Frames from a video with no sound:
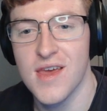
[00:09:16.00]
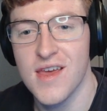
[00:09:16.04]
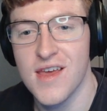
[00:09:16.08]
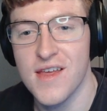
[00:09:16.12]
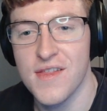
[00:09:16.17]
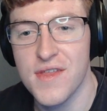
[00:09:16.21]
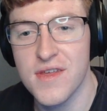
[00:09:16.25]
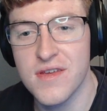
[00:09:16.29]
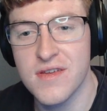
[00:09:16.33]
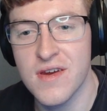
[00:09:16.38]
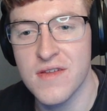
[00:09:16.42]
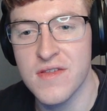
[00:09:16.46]

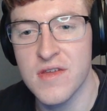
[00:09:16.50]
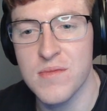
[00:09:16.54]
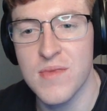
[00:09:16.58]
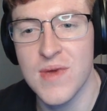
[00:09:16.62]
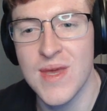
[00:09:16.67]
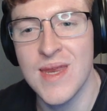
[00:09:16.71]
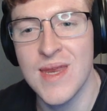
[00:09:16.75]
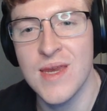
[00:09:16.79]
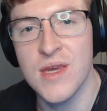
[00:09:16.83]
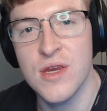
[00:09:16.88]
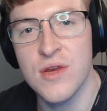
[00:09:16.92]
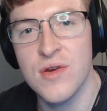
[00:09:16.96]
This doesn't
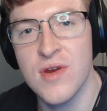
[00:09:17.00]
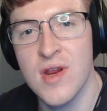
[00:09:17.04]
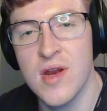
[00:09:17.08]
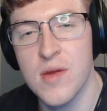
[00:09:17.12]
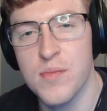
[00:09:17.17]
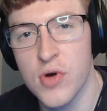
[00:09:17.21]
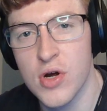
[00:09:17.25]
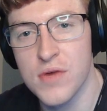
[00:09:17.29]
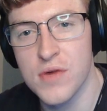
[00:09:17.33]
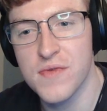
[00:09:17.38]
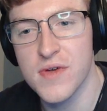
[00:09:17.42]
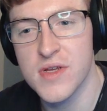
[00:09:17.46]
mean you need to
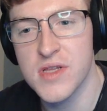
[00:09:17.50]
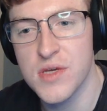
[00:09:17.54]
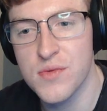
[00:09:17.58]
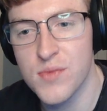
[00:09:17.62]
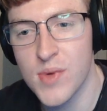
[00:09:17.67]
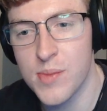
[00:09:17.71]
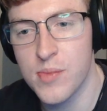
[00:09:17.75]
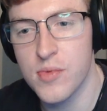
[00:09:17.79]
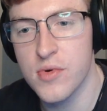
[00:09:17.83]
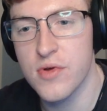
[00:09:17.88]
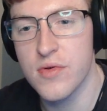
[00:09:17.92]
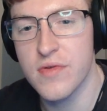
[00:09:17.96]
perfectly
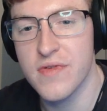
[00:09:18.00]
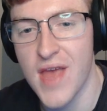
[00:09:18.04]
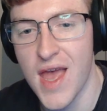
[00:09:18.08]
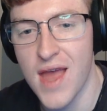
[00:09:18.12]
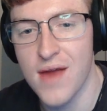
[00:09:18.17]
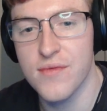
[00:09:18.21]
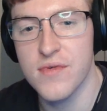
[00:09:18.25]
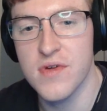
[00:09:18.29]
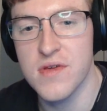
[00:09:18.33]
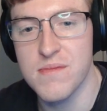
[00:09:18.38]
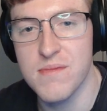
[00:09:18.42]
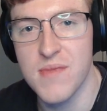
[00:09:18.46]
reproduce
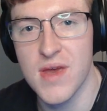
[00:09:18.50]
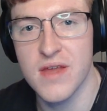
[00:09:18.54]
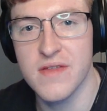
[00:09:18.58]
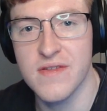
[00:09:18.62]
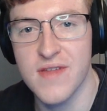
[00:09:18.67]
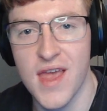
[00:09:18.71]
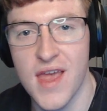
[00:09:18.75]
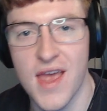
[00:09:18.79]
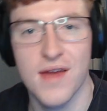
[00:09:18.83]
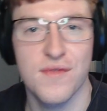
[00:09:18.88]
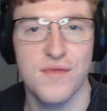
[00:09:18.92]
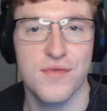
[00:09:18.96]
every mixed
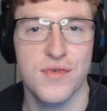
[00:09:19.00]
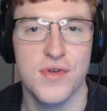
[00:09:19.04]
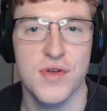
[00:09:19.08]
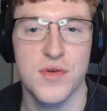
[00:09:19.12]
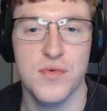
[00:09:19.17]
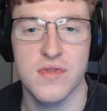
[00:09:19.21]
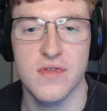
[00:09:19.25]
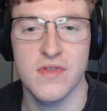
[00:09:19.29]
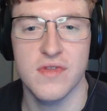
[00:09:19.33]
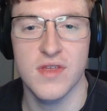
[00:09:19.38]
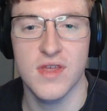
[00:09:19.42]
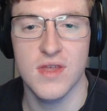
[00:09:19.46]
hand
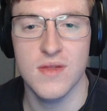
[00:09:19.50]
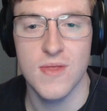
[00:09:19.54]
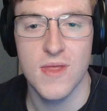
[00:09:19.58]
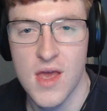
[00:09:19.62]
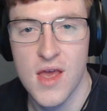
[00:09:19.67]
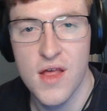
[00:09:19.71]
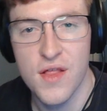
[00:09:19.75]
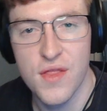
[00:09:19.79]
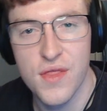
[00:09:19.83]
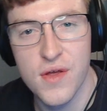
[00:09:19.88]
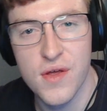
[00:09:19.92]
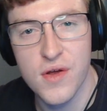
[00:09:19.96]
frequency.
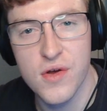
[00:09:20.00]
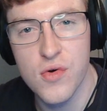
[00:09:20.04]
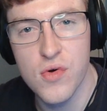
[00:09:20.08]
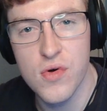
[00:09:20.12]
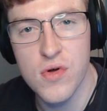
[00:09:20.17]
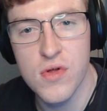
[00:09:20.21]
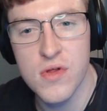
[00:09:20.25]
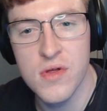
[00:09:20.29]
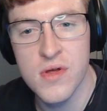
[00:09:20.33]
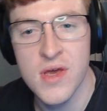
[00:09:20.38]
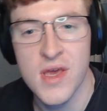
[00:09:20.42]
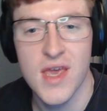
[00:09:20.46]
The
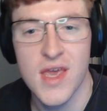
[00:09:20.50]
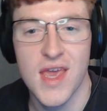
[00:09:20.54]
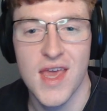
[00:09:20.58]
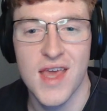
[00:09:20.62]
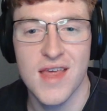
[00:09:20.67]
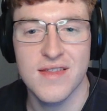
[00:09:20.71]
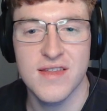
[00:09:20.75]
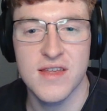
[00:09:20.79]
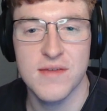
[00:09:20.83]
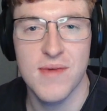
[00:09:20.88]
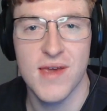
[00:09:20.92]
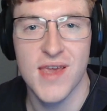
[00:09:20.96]
goal
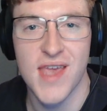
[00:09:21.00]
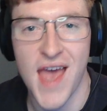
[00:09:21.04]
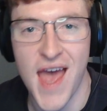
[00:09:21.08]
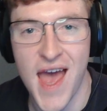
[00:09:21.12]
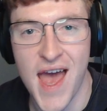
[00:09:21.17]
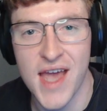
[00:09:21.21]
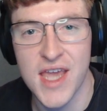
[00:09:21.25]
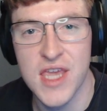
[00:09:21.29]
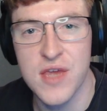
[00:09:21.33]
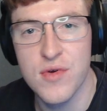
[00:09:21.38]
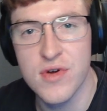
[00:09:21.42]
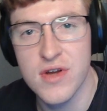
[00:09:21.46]
is to make
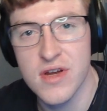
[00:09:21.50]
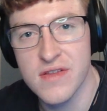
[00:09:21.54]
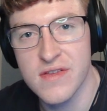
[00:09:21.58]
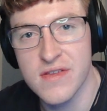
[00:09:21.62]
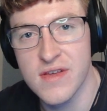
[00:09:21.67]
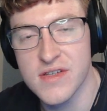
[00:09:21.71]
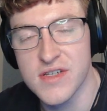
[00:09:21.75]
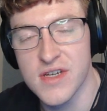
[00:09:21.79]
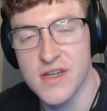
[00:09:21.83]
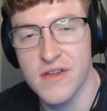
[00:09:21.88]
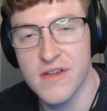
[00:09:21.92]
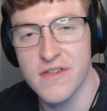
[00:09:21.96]
accurate
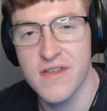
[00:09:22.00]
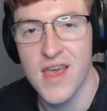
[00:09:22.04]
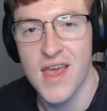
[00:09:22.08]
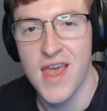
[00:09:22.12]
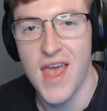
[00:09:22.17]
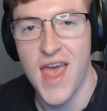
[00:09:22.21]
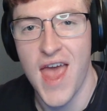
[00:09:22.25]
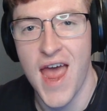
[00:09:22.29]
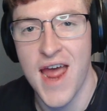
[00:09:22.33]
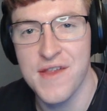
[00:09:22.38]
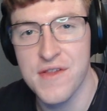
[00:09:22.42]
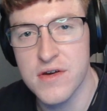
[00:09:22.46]
decisions
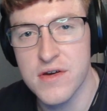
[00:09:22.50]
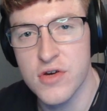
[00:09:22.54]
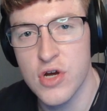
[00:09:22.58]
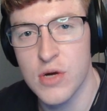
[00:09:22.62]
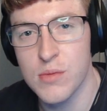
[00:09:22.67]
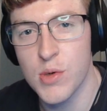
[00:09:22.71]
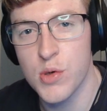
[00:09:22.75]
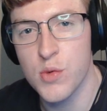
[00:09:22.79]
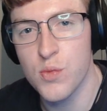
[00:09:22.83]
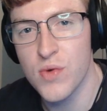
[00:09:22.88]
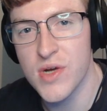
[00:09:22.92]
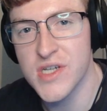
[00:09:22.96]
and
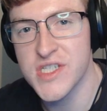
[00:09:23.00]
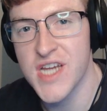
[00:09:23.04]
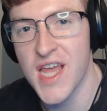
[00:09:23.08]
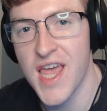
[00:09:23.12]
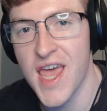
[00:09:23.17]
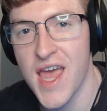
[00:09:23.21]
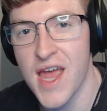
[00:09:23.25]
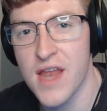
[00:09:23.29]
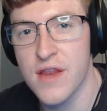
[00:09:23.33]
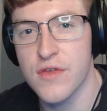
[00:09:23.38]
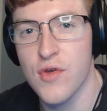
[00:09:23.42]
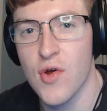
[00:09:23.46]
determine which
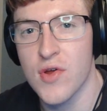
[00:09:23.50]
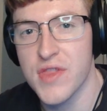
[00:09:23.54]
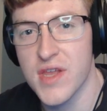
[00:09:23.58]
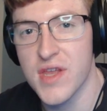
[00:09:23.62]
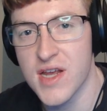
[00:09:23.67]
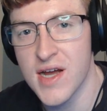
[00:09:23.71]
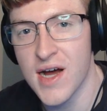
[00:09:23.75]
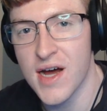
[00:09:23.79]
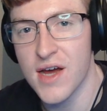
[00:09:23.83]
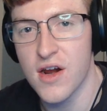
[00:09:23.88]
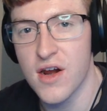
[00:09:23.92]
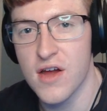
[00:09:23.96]
hands are at the
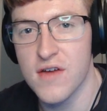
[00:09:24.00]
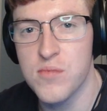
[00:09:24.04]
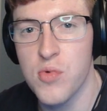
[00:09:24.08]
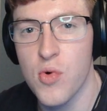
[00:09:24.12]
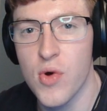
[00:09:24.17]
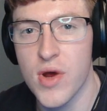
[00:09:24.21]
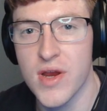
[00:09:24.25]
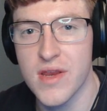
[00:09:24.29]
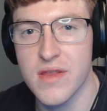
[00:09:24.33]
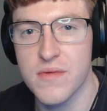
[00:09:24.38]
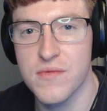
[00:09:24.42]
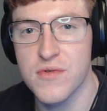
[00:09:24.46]
cutoff
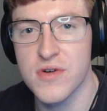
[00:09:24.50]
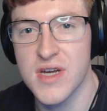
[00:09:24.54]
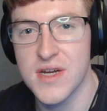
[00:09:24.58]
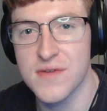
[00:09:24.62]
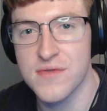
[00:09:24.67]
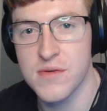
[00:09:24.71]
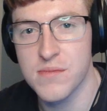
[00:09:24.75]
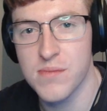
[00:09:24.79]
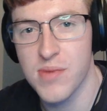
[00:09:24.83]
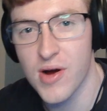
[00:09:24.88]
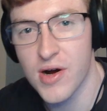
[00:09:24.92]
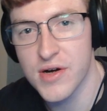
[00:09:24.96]
points for
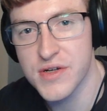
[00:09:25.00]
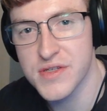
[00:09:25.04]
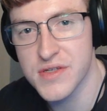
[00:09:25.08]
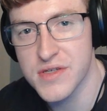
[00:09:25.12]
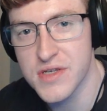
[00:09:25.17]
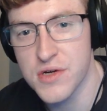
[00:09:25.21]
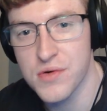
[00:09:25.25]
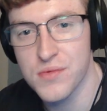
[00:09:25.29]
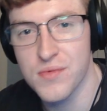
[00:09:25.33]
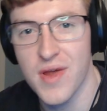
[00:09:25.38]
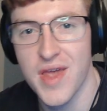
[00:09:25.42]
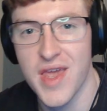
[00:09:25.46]
different parts of
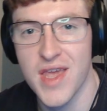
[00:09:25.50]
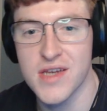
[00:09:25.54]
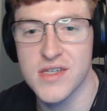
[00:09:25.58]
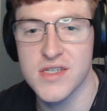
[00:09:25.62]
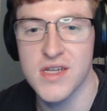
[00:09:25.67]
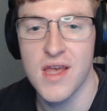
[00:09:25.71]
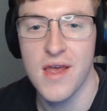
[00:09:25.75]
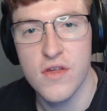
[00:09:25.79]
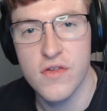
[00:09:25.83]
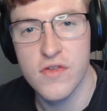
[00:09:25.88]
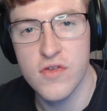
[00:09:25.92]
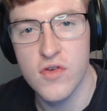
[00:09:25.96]
your range,
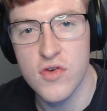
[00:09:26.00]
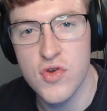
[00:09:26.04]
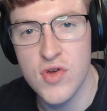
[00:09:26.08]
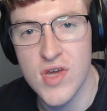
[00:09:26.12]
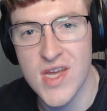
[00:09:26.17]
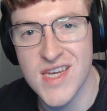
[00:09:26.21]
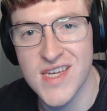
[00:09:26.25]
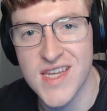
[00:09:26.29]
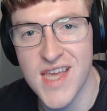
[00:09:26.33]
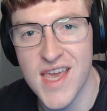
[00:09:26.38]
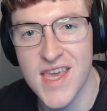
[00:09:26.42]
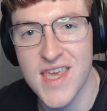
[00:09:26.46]
so you
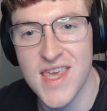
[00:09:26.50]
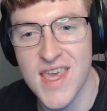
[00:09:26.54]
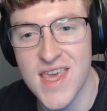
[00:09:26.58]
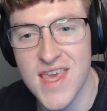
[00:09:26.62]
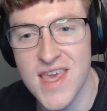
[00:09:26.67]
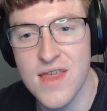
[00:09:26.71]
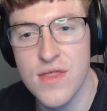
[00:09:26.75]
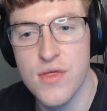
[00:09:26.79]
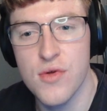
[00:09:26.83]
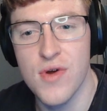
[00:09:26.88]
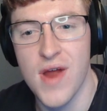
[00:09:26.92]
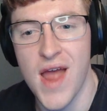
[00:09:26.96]
can take
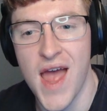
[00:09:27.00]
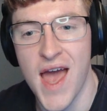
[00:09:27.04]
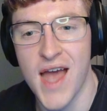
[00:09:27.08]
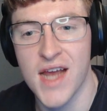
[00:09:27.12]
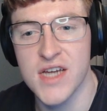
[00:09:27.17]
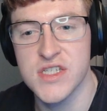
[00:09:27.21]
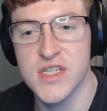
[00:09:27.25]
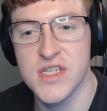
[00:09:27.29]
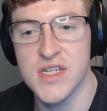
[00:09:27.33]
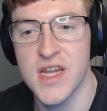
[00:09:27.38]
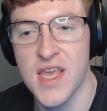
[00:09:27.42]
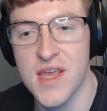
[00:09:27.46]
either
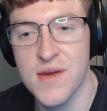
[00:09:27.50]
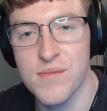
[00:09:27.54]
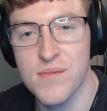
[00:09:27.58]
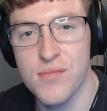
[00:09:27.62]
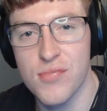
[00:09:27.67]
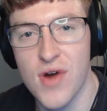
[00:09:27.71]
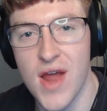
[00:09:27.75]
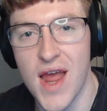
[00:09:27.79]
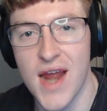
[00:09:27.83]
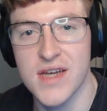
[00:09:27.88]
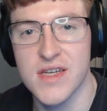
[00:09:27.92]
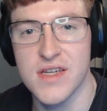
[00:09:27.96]
action in
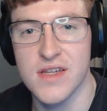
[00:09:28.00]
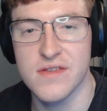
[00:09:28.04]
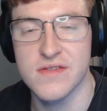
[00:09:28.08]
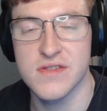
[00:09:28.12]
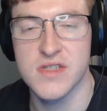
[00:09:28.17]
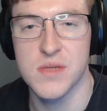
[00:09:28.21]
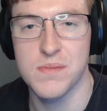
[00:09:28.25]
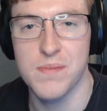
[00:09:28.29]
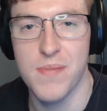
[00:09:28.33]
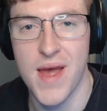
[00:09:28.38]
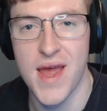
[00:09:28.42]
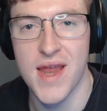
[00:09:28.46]
practice
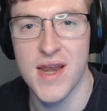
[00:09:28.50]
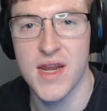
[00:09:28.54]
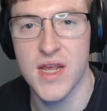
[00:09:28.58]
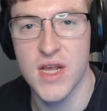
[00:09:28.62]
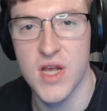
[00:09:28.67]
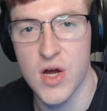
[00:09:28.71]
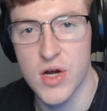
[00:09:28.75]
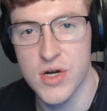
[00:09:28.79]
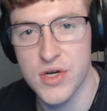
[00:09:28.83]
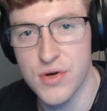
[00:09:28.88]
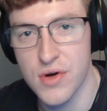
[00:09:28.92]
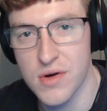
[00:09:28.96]
depending
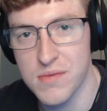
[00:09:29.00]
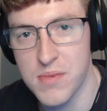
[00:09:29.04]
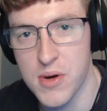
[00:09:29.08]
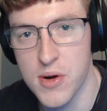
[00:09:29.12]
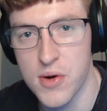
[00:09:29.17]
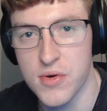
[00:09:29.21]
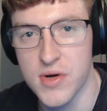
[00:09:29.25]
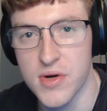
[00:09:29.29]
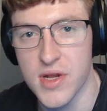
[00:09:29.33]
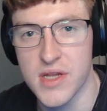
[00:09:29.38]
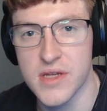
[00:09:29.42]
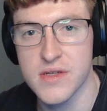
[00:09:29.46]
on your
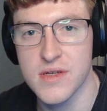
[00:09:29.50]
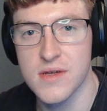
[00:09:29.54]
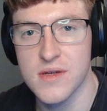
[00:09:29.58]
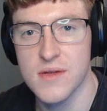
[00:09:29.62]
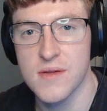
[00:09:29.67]
opponent.